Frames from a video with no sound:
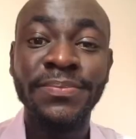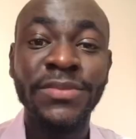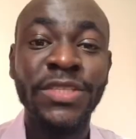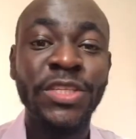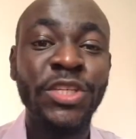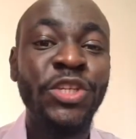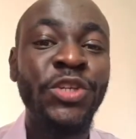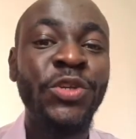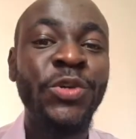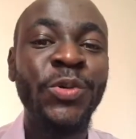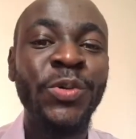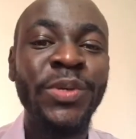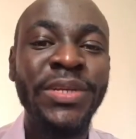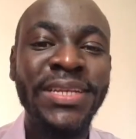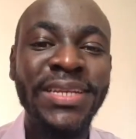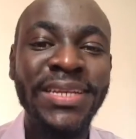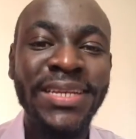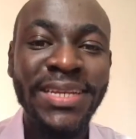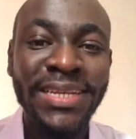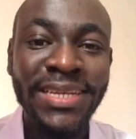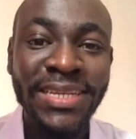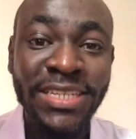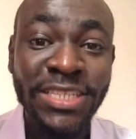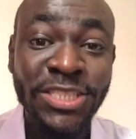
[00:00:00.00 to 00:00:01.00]
You
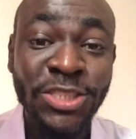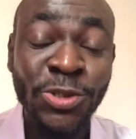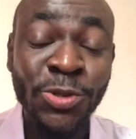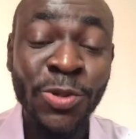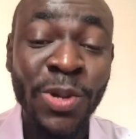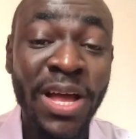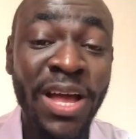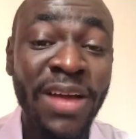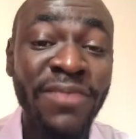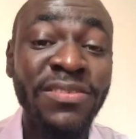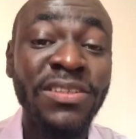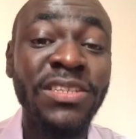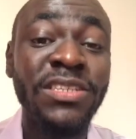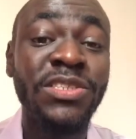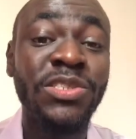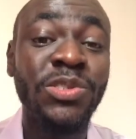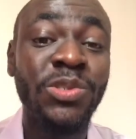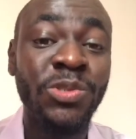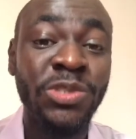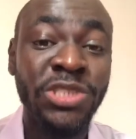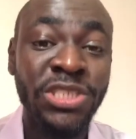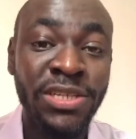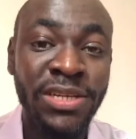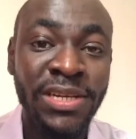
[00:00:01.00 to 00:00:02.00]
need to have a
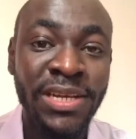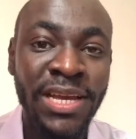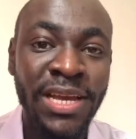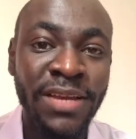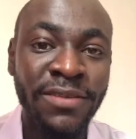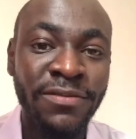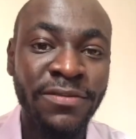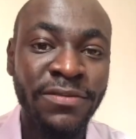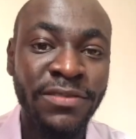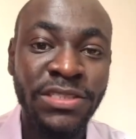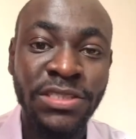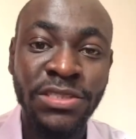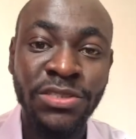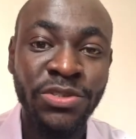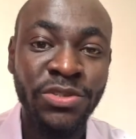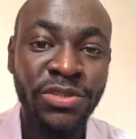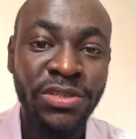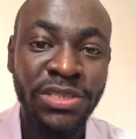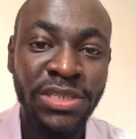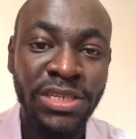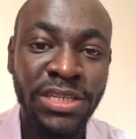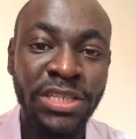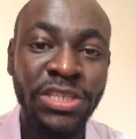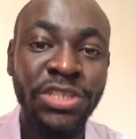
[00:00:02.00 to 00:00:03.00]
social life.
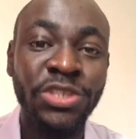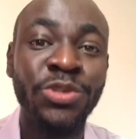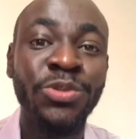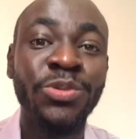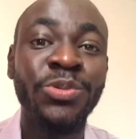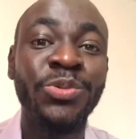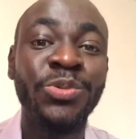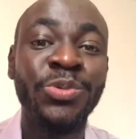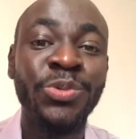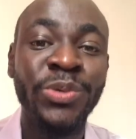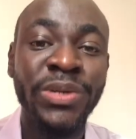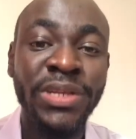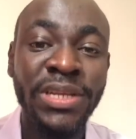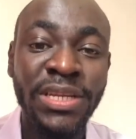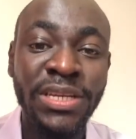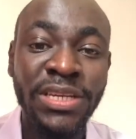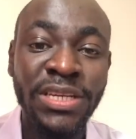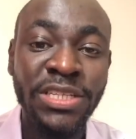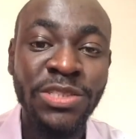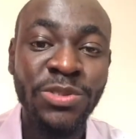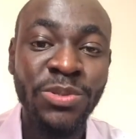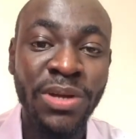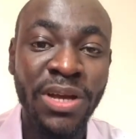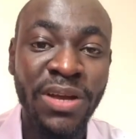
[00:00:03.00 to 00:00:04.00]
Seriously, you really
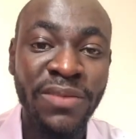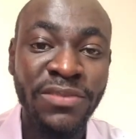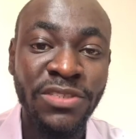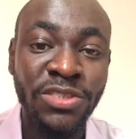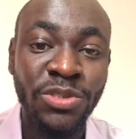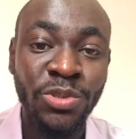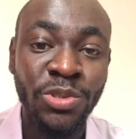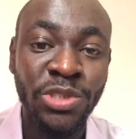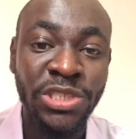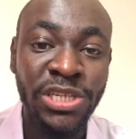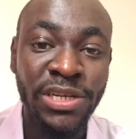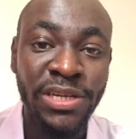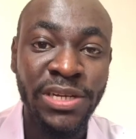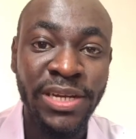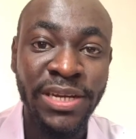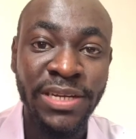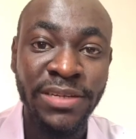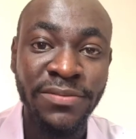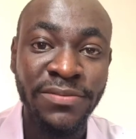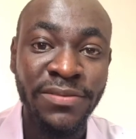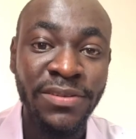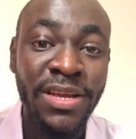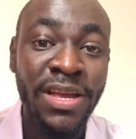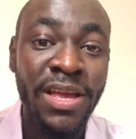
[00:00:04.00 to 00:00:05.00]
need to have a social
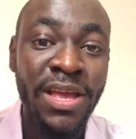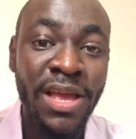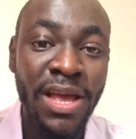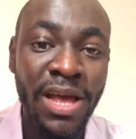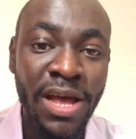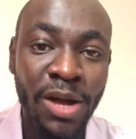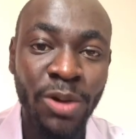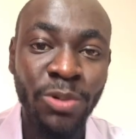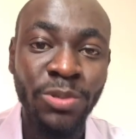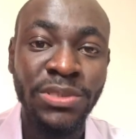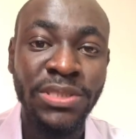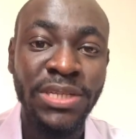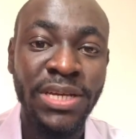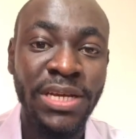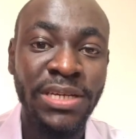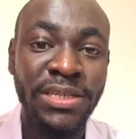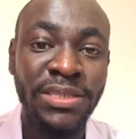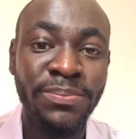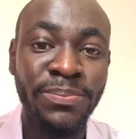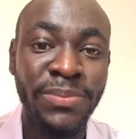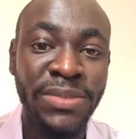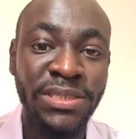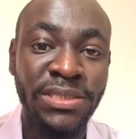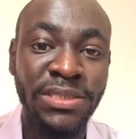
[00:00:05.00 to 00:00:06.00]
life outside
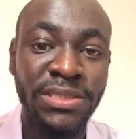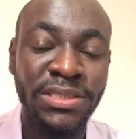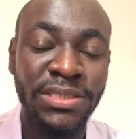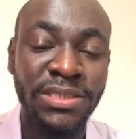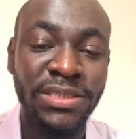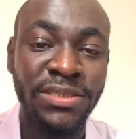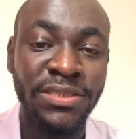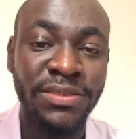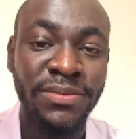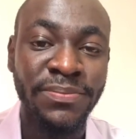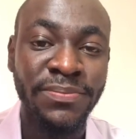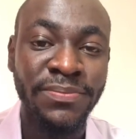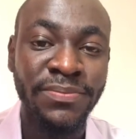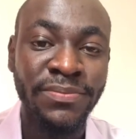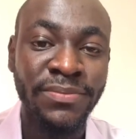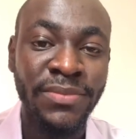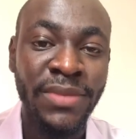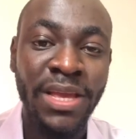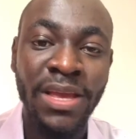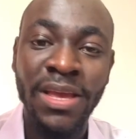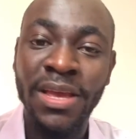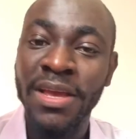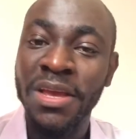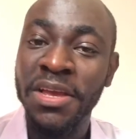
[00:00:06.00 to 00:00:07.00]
medicine.
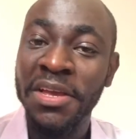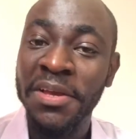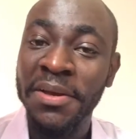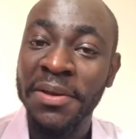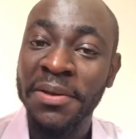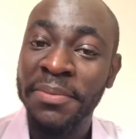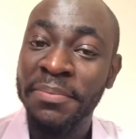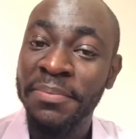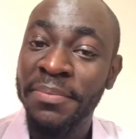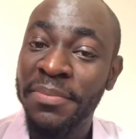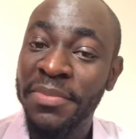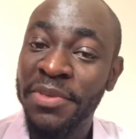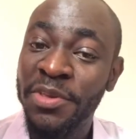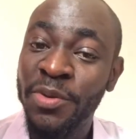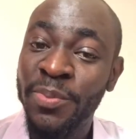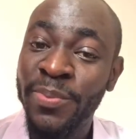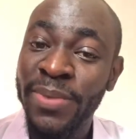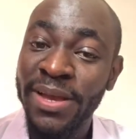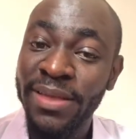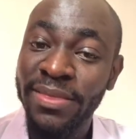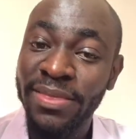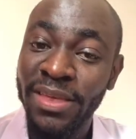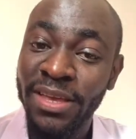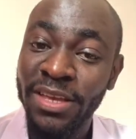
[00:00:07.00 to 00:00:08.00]
You
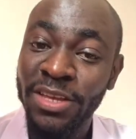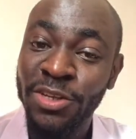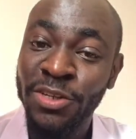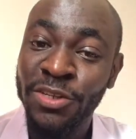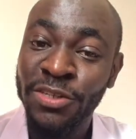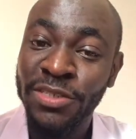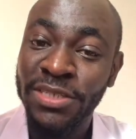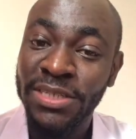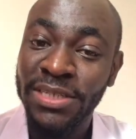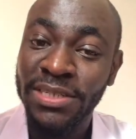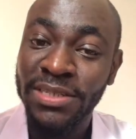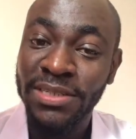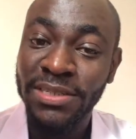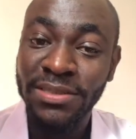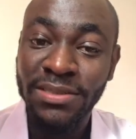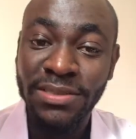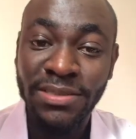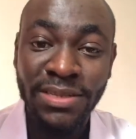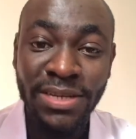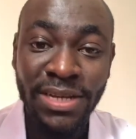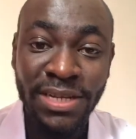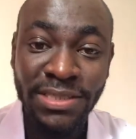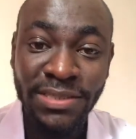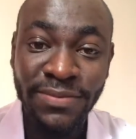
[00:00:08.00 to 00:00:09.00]
might think you don't need it,
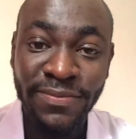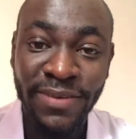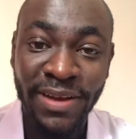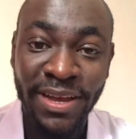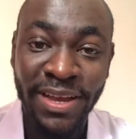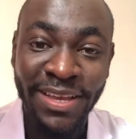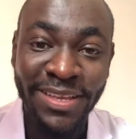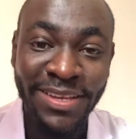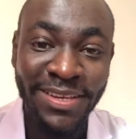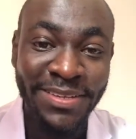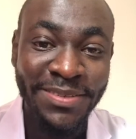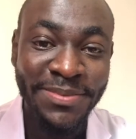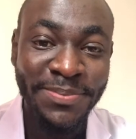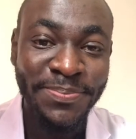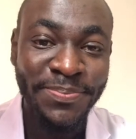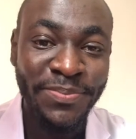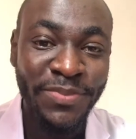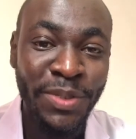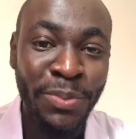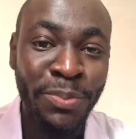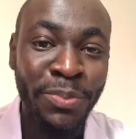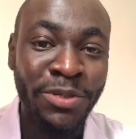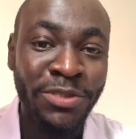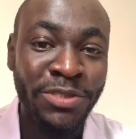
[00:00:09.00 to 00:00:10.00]
that's fine.
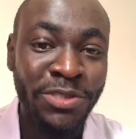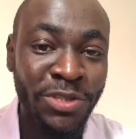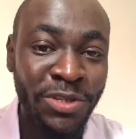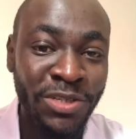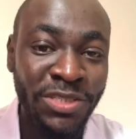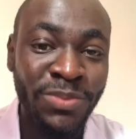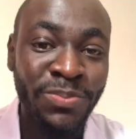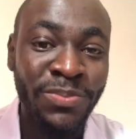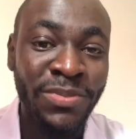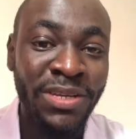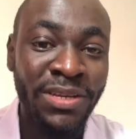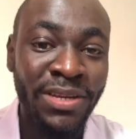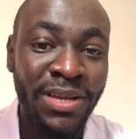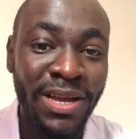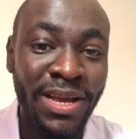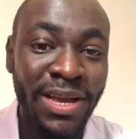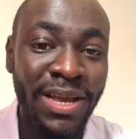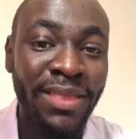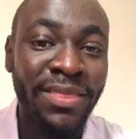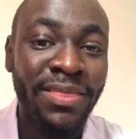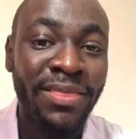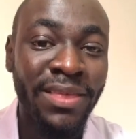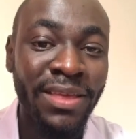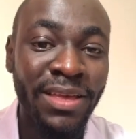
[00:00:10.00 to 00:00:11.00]
But trust me, I
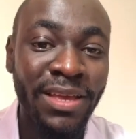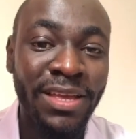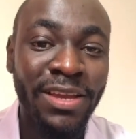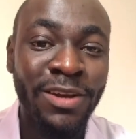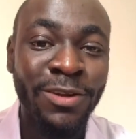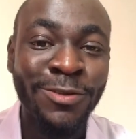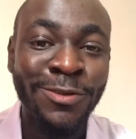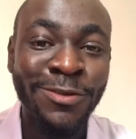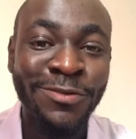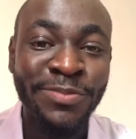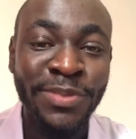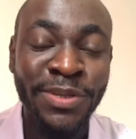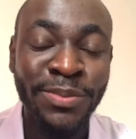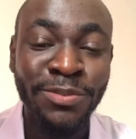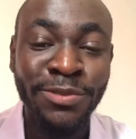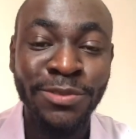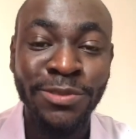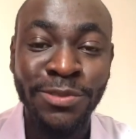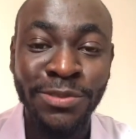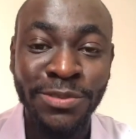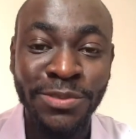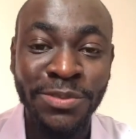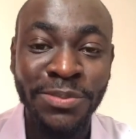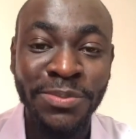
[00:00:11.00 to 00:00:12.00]
think a lot of people
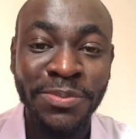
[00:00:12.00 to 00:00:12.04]
do.